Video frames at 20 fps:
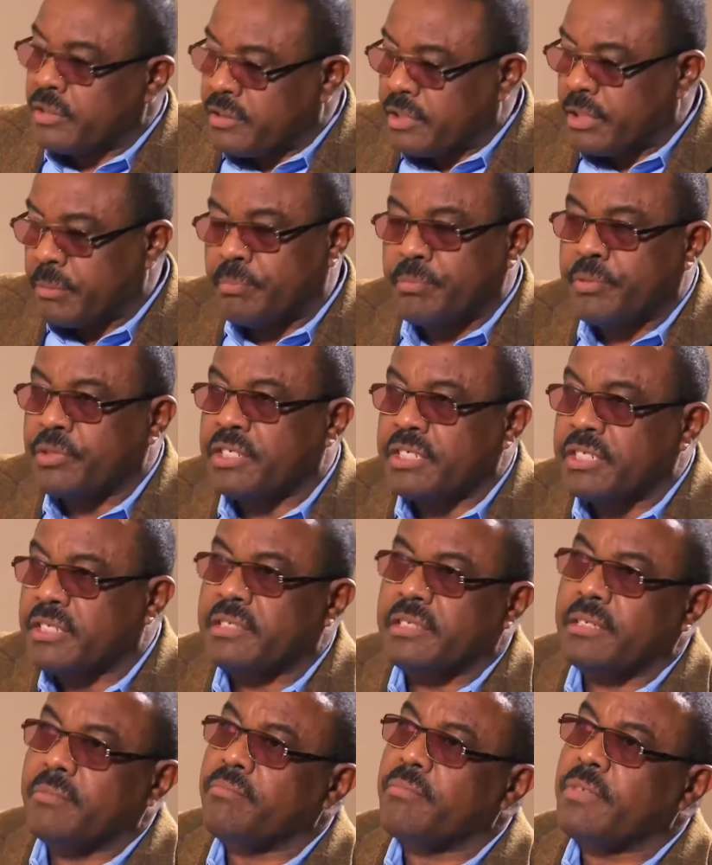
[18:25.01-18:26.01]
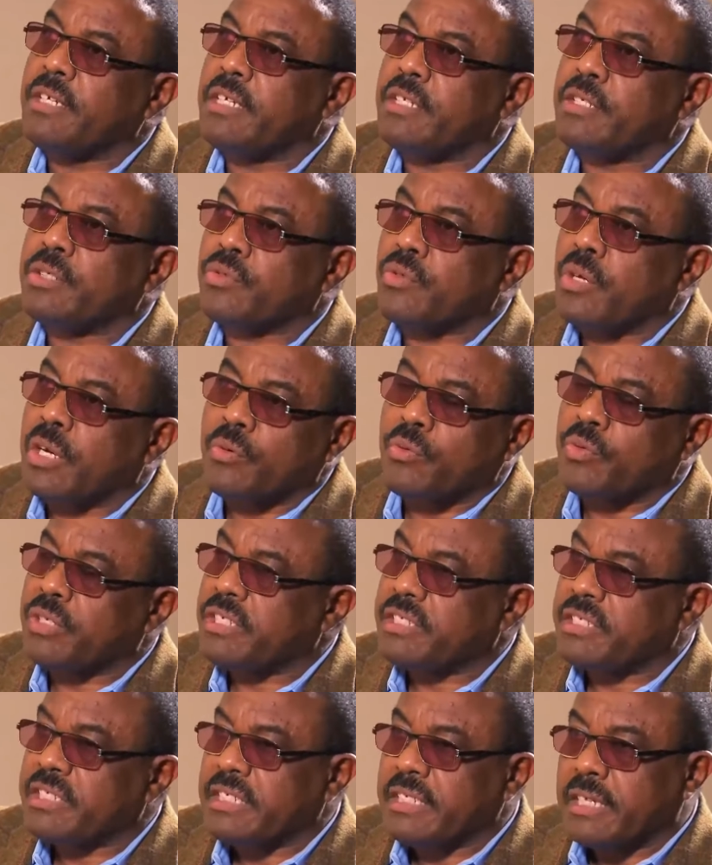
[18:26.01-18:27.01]
deep system, so I
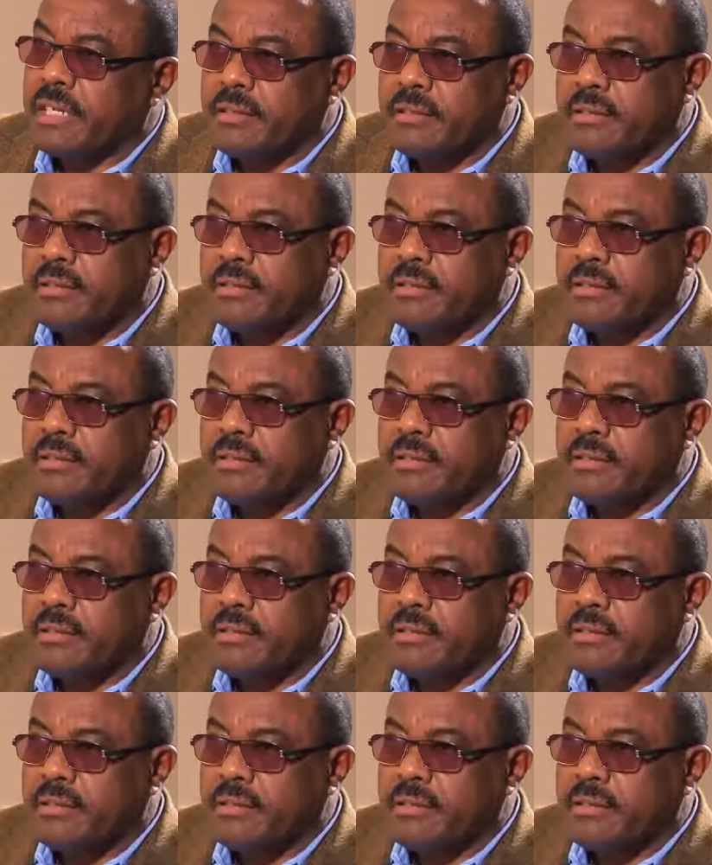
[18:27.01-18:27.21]
couldn't see that.